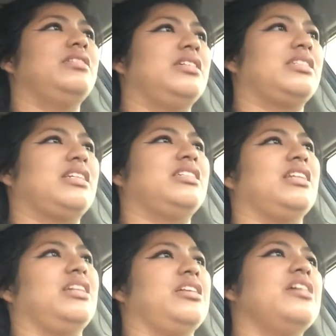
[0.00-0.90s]
Just because
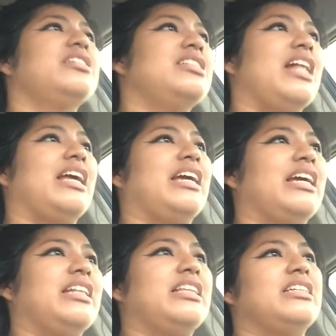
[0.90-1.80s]
it looks like
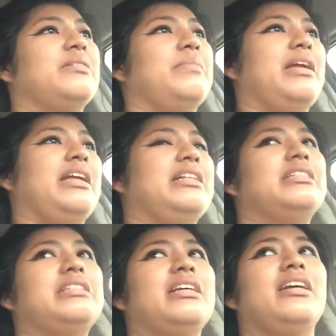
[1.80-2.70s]
it doesn't mean
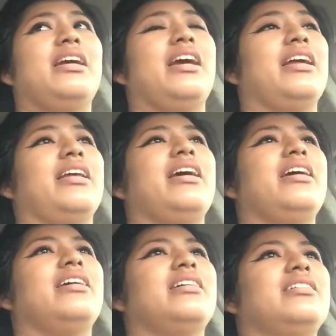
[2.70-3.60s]
it
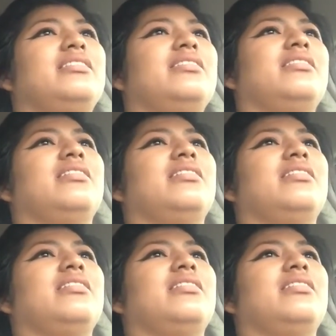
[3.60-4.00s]
is.